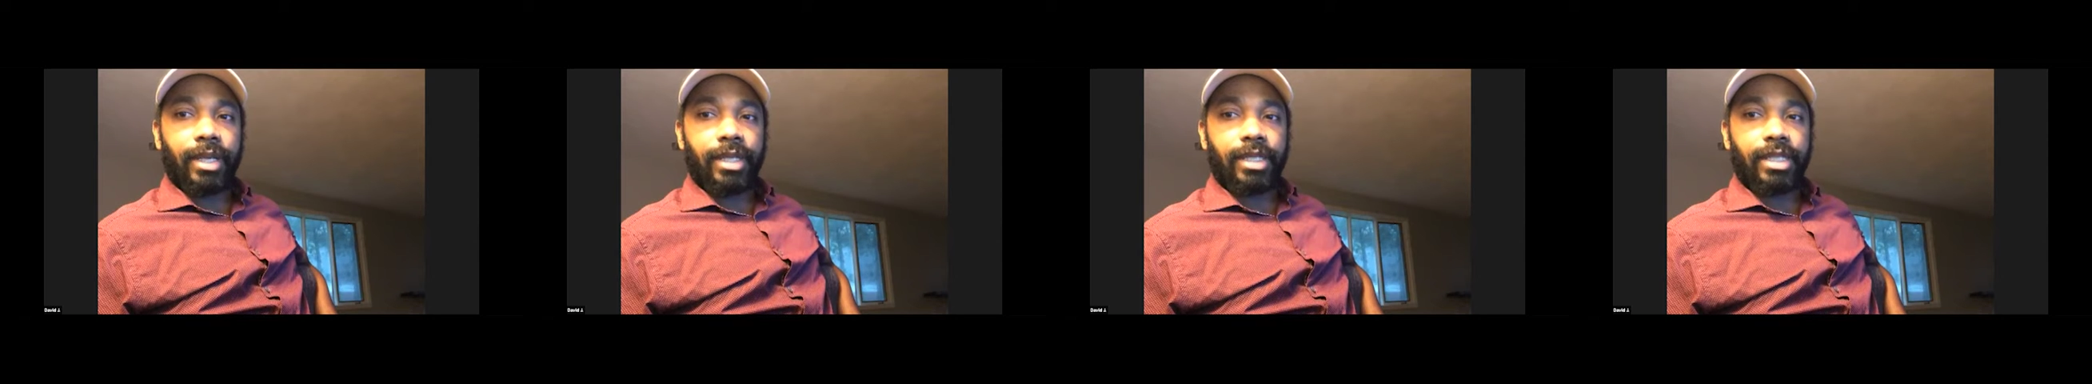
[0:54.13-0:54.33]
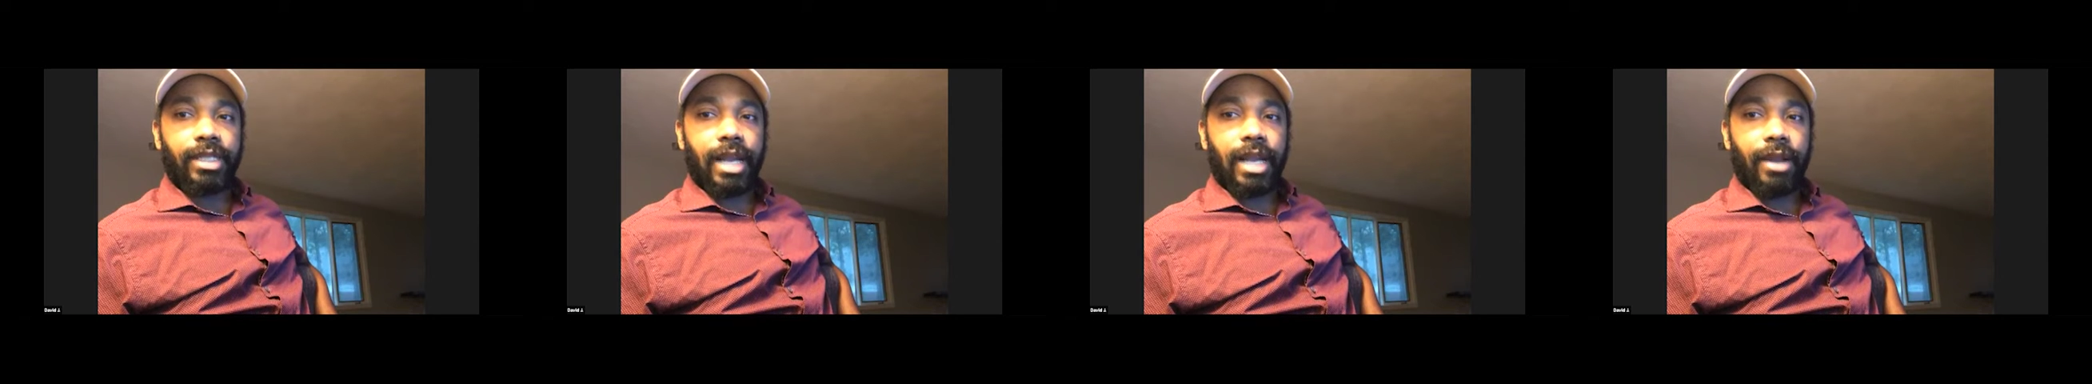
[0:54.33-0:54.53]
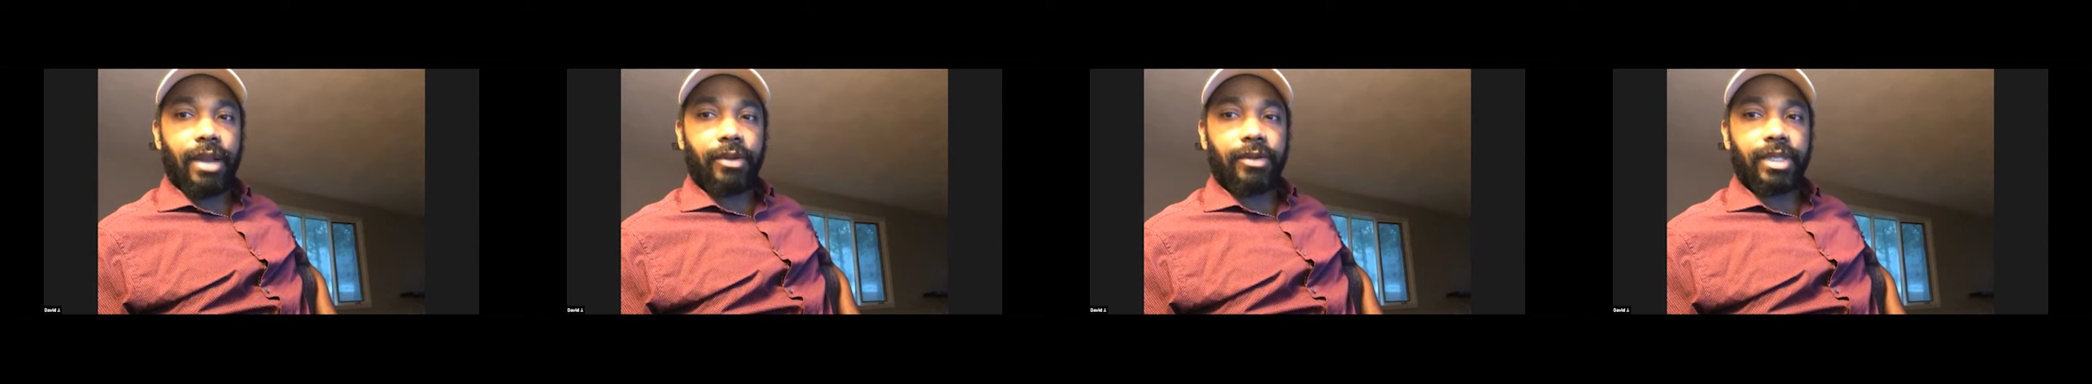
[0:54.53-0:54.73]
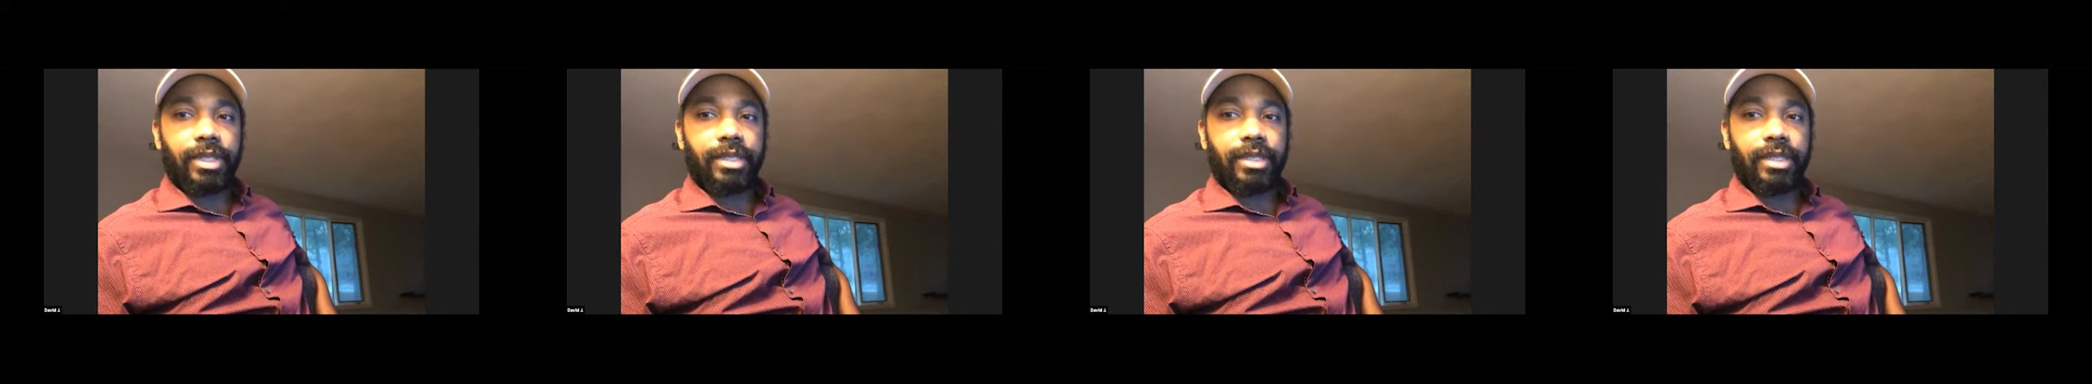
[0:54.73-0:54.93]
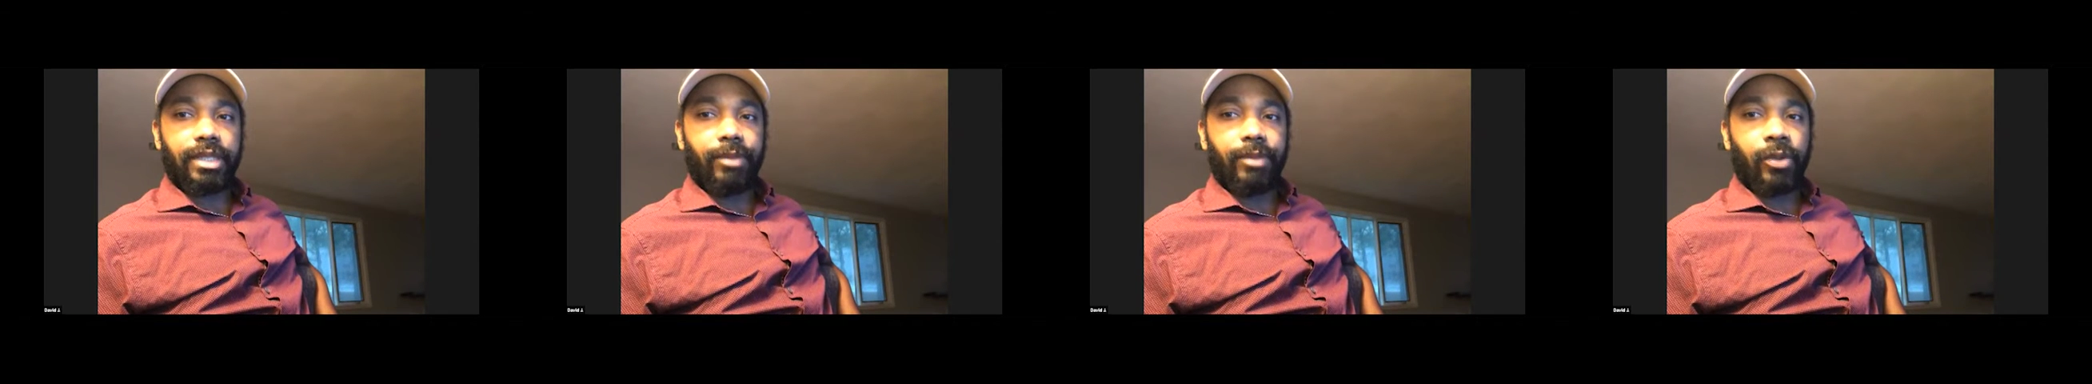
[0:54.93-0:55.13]
channel
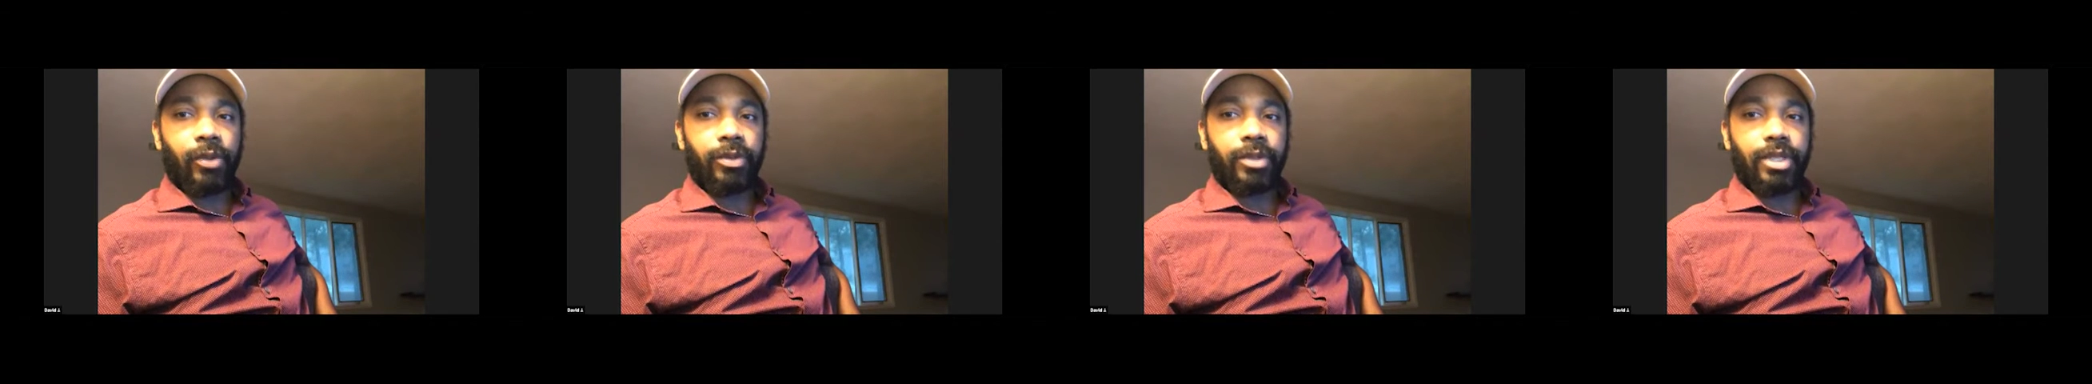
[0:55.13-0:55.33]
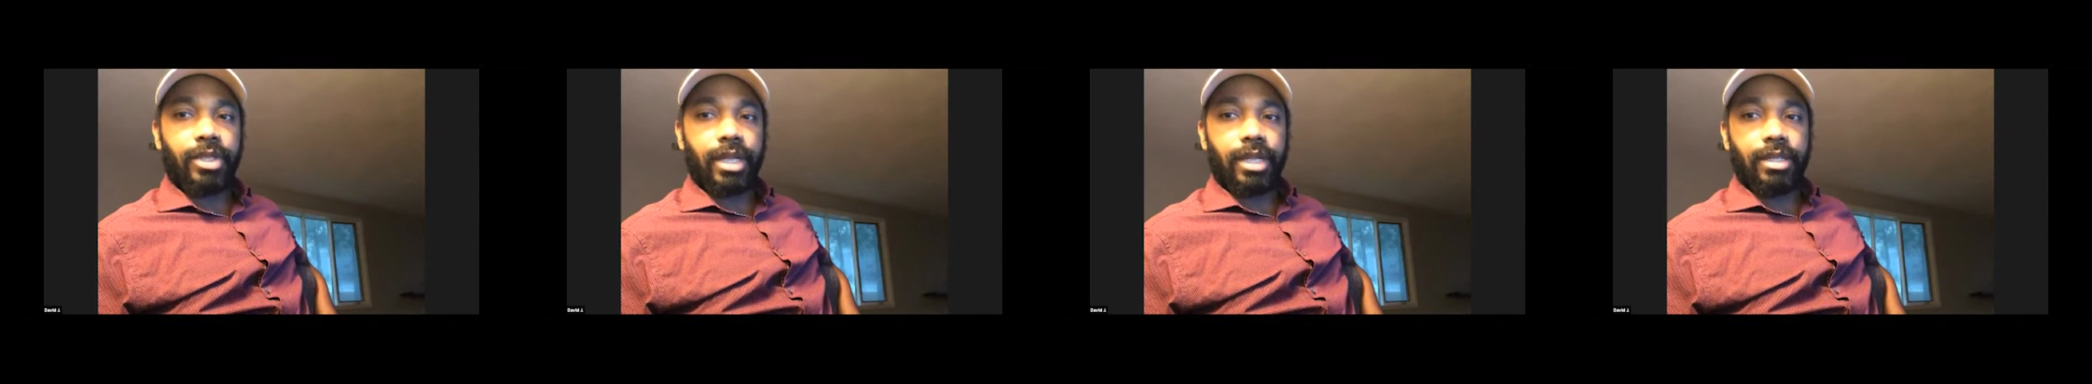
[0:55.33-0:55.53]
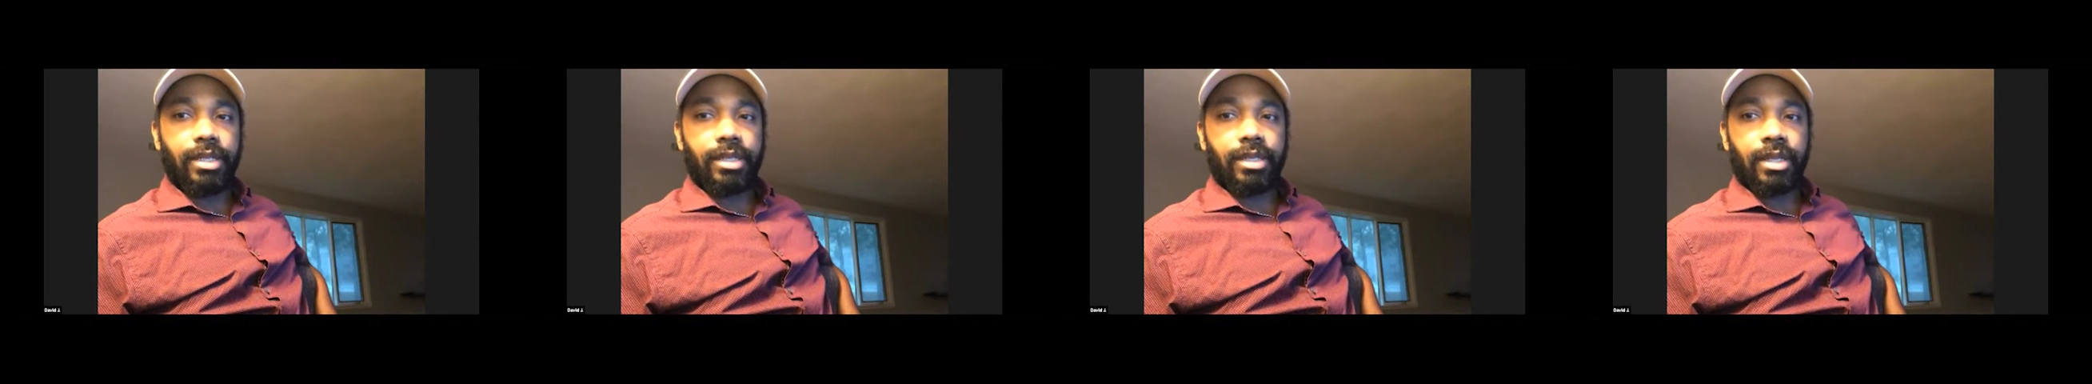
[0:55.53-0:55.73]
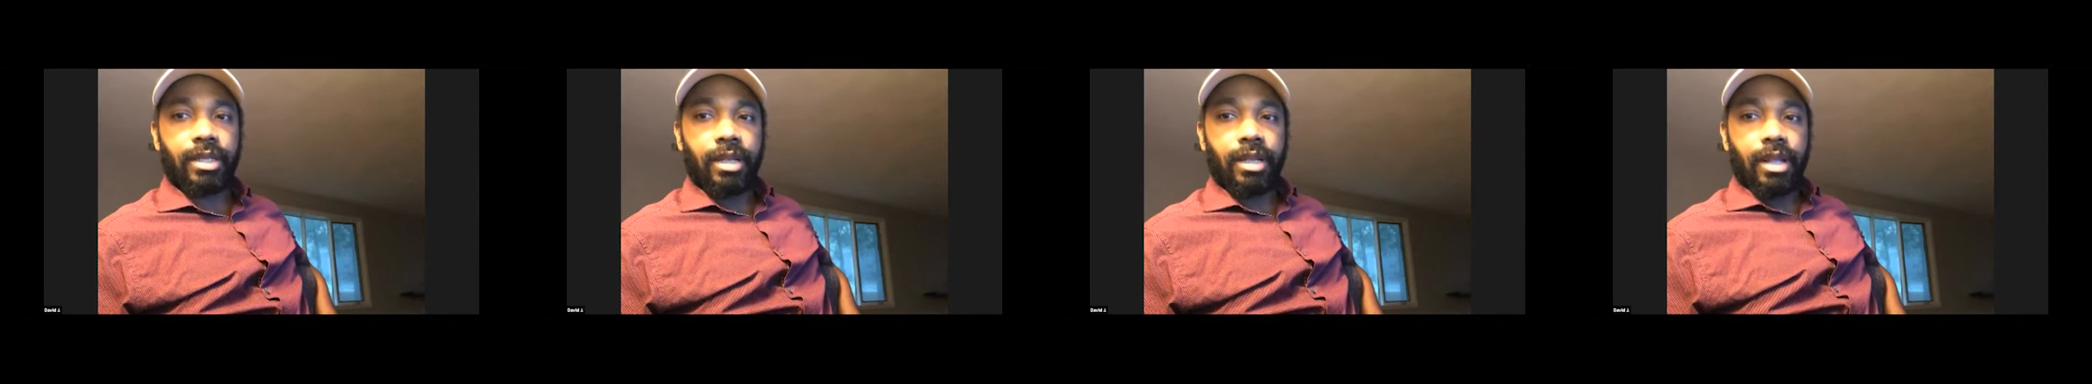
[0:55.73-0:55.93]
these emotions.